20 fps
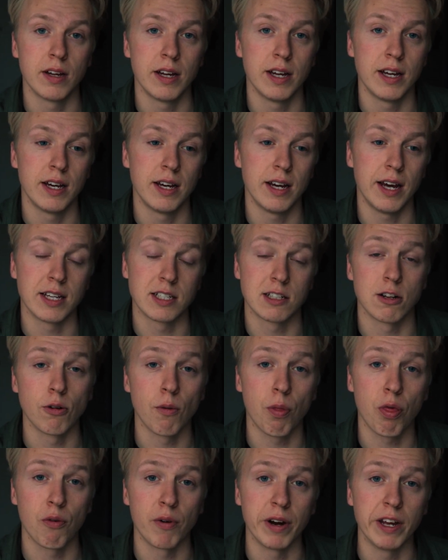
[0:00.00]

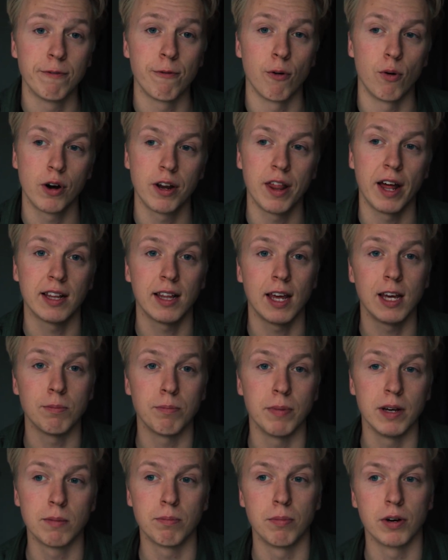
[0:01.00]
S-Log3 for that
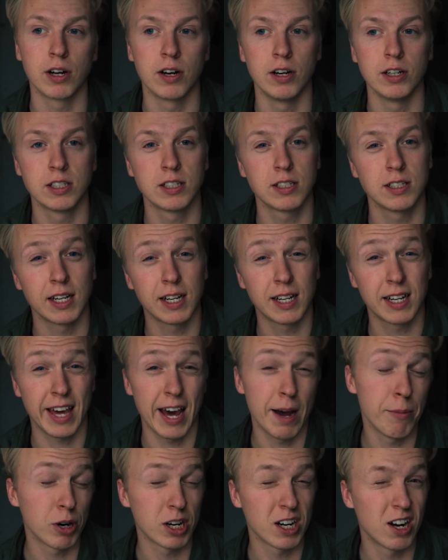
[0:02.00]
8-bit because the
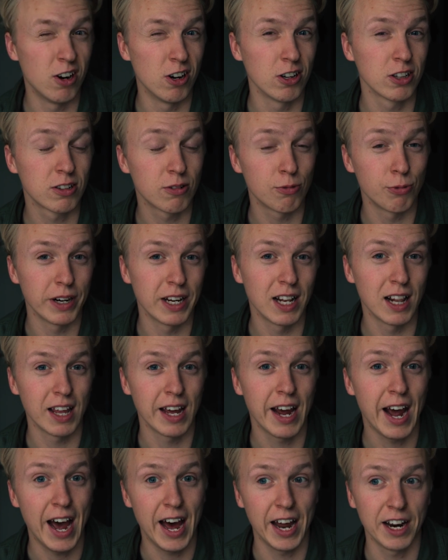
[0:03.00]
camera can't really
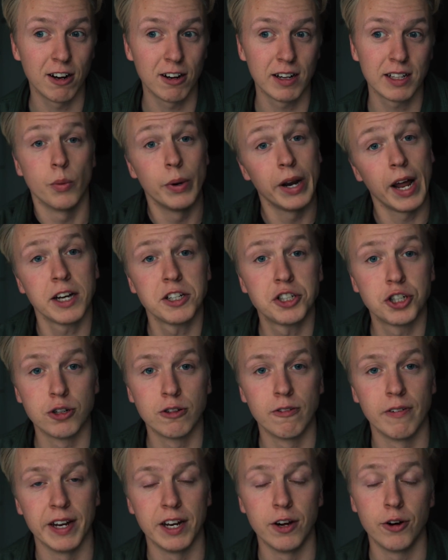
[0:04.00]
handle it. So when I shoot
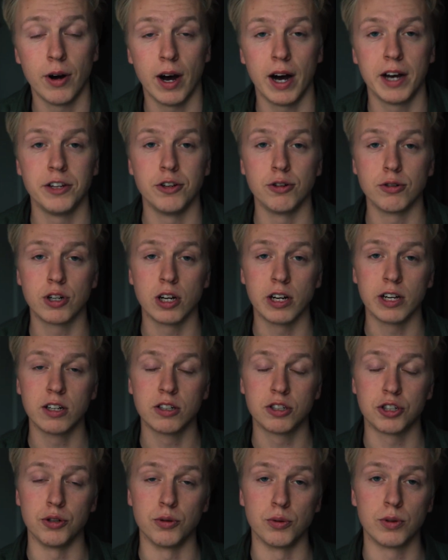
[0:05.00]
video, I usually
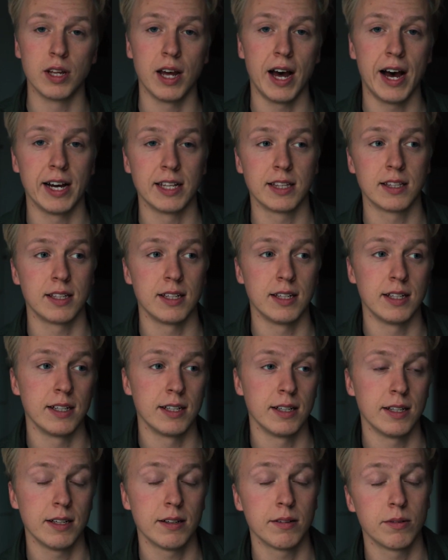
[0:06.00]
shoot
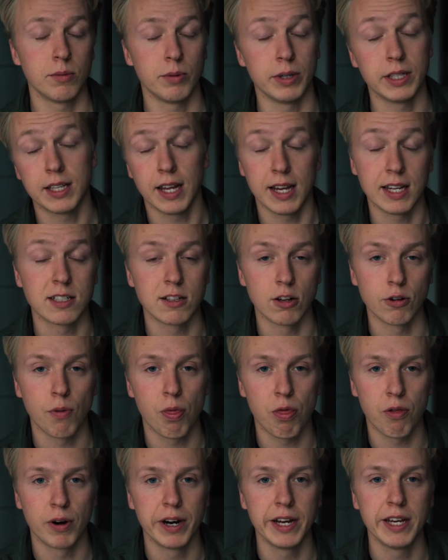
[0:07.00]
with
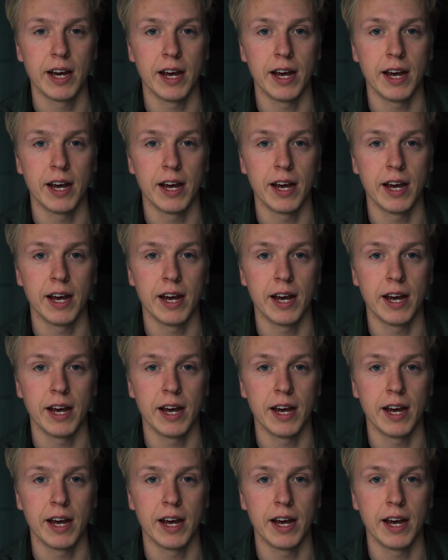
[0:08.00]
S-Log3,